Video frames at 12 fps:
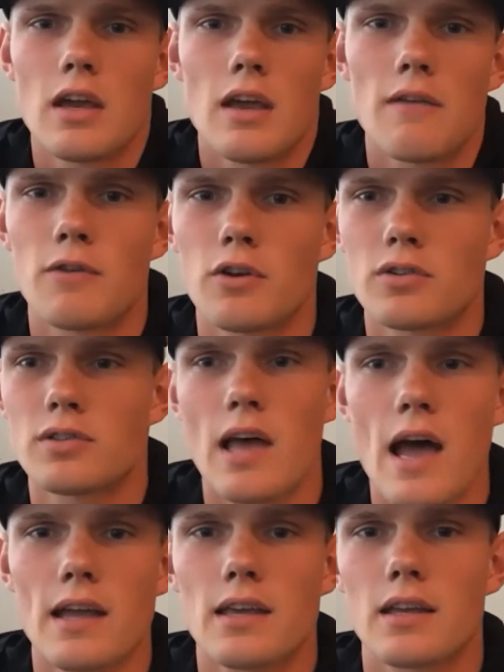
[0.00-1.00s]
if you're
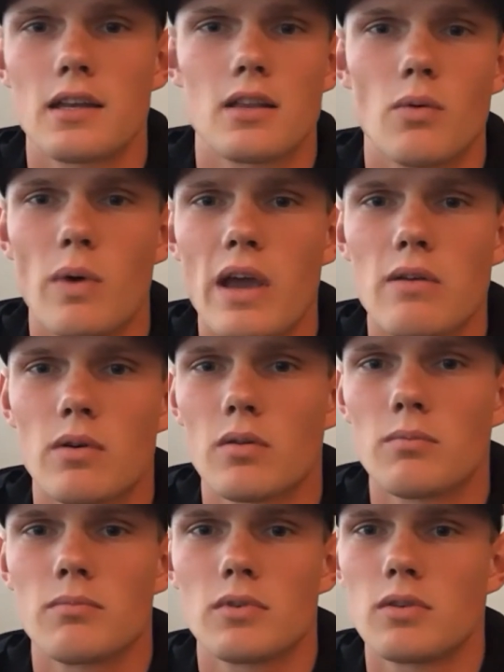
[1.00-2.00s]
slacking in the weight room,
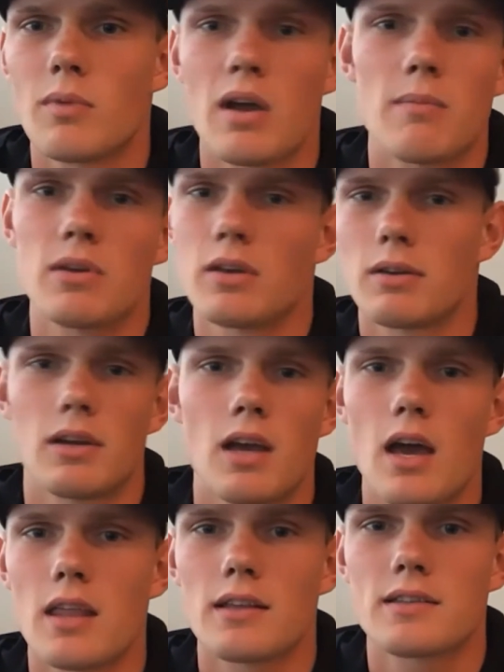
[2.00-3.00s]
you might be a
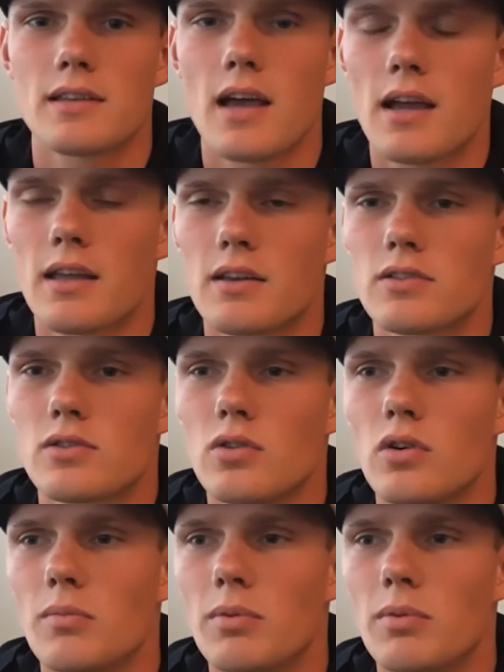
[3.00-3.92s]
guy that's slacking in school.